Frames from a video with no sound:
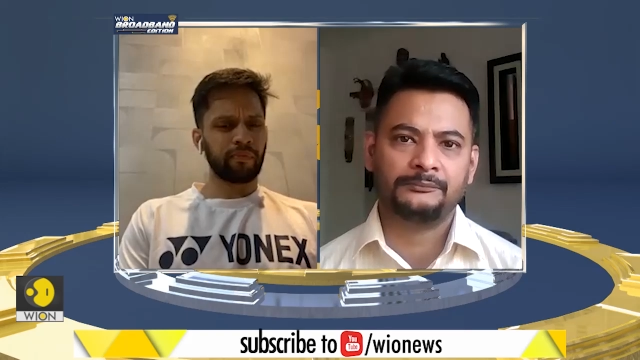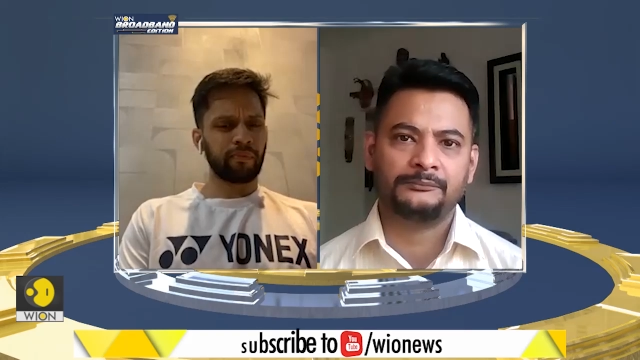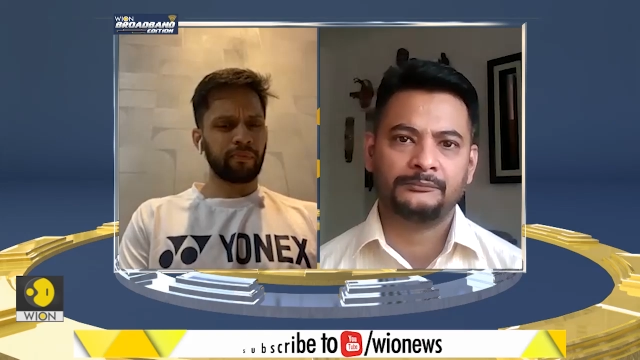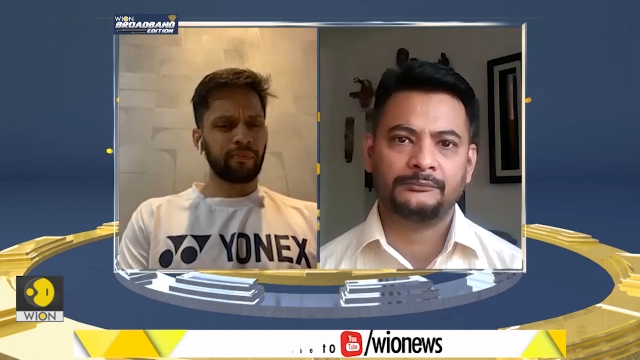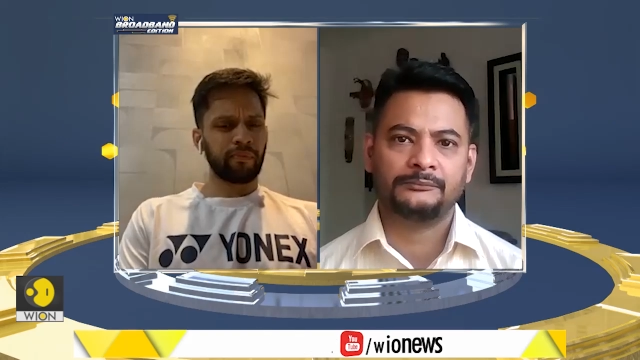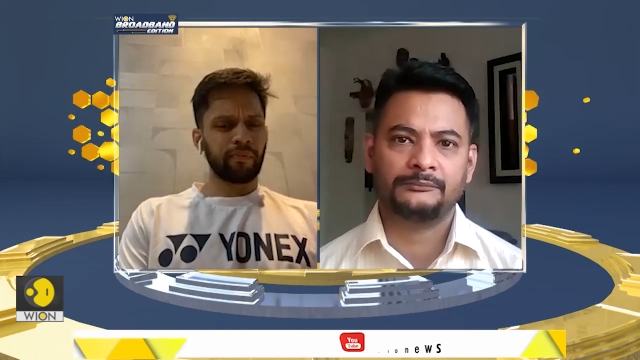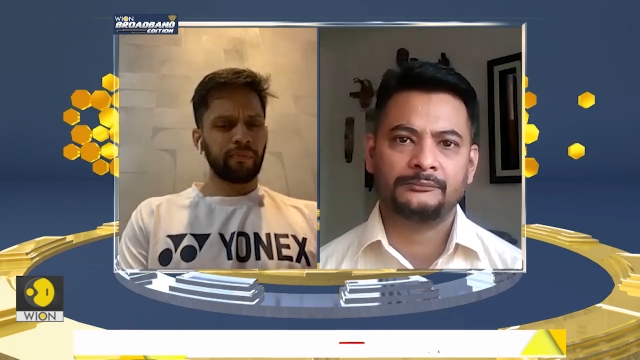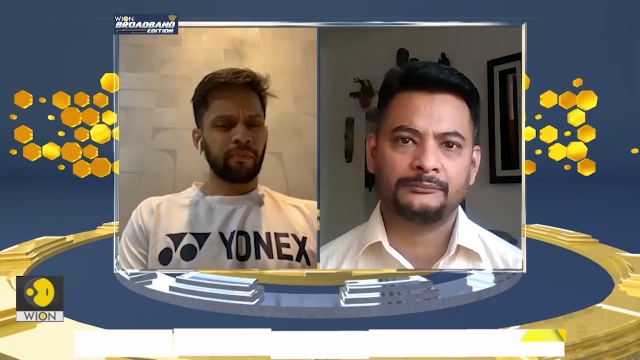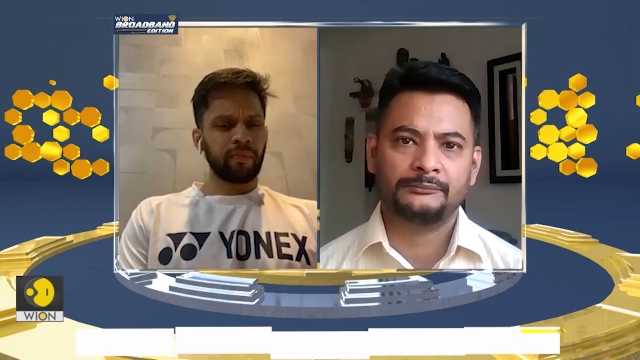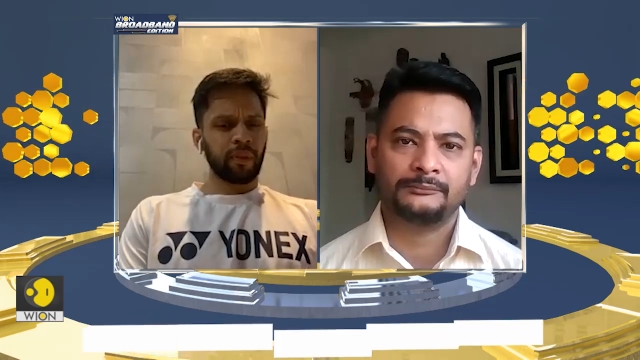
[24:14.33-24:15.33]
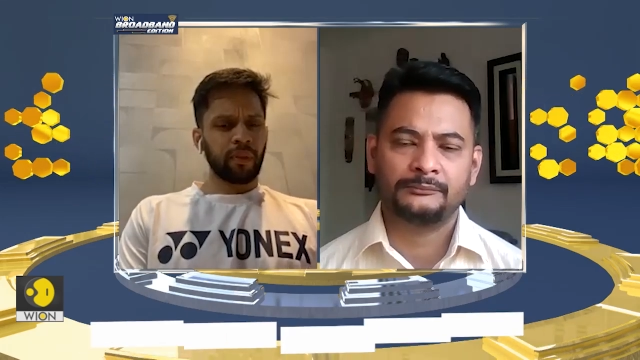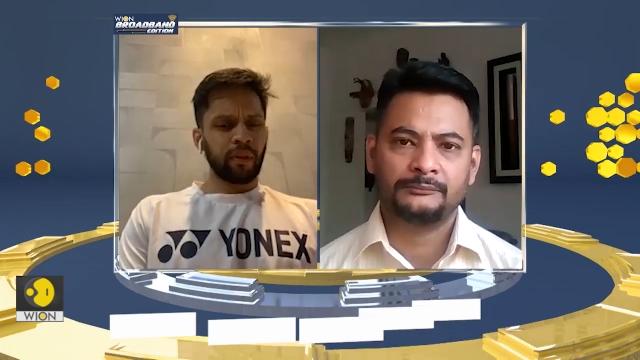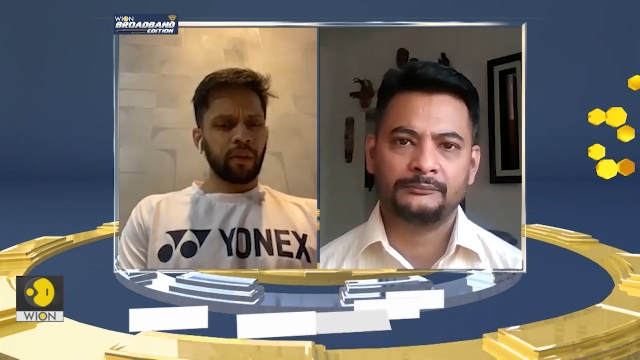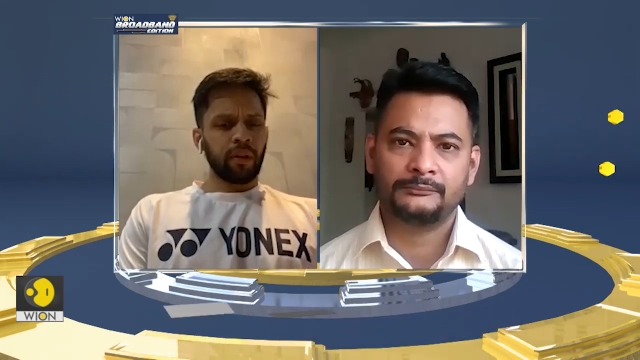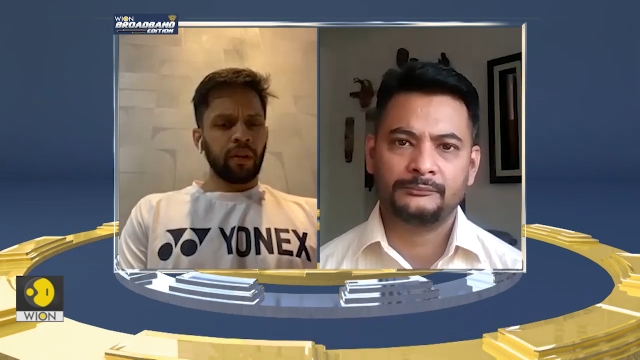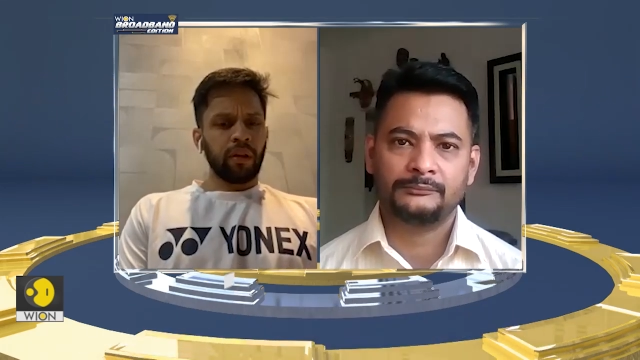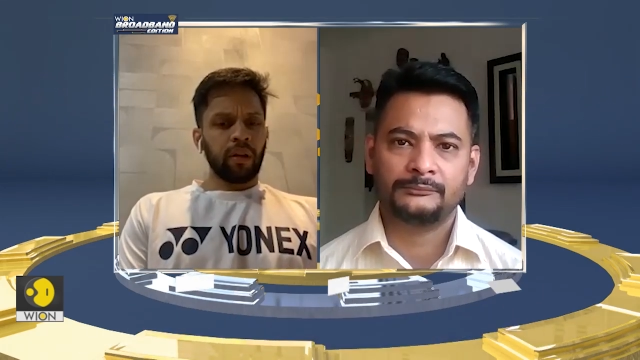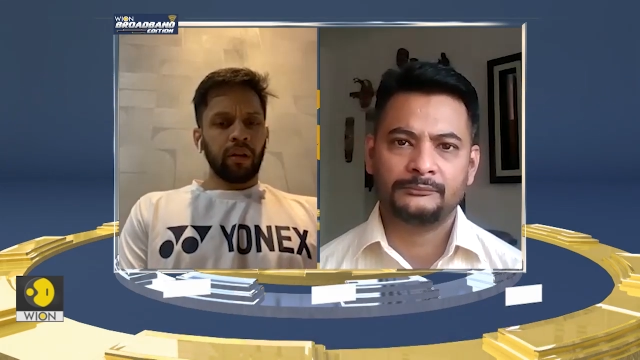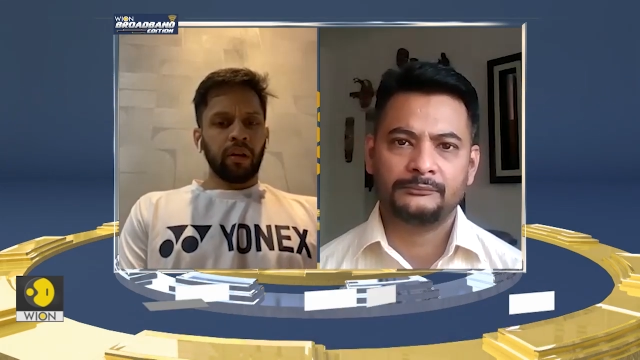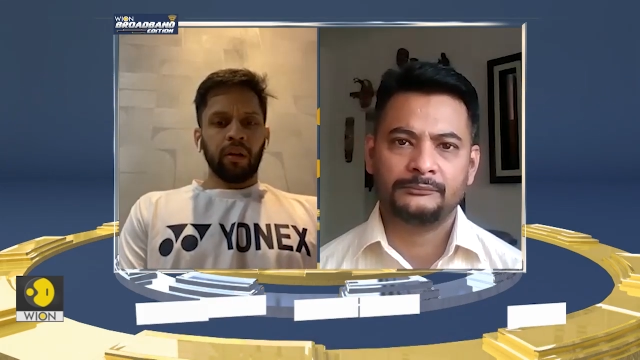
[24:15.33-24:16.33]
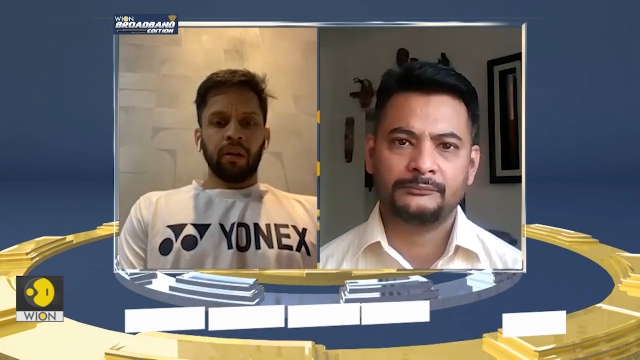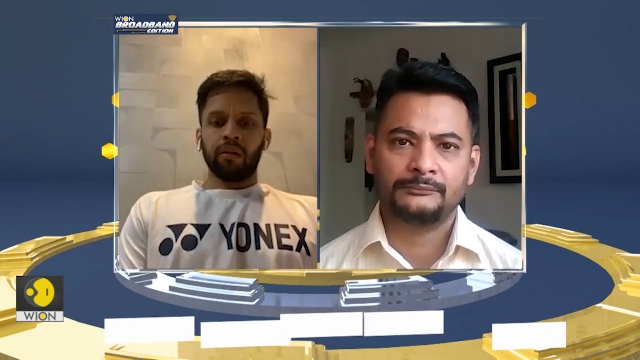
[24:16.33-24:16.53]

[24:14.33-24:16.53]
(no one is talking)